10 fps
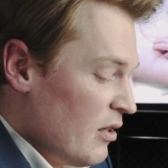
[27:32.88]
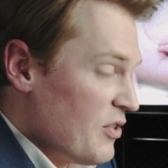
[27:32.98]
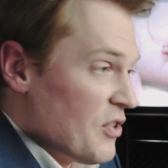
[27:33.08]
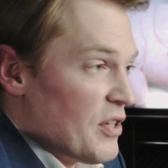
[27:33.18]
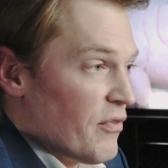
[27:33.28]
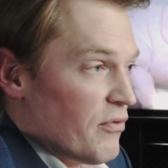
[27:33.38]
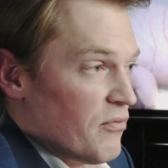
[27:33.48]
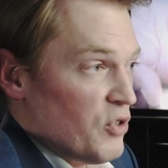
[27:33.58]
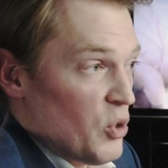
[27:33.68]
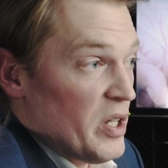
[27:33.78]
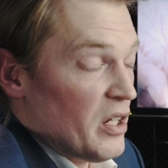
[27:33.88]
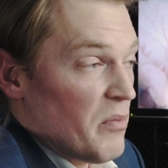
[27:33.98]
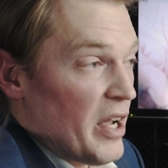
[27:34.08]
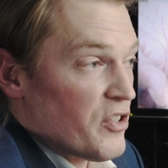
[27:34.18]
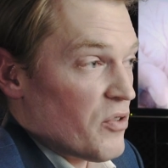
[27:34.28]
It's as if doing it
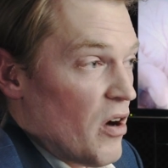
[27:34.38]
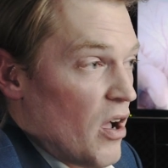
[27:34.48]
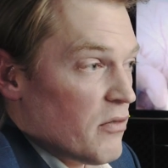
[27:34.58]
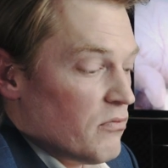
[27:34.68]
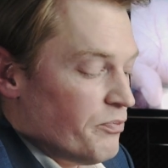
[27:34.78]
makes it right.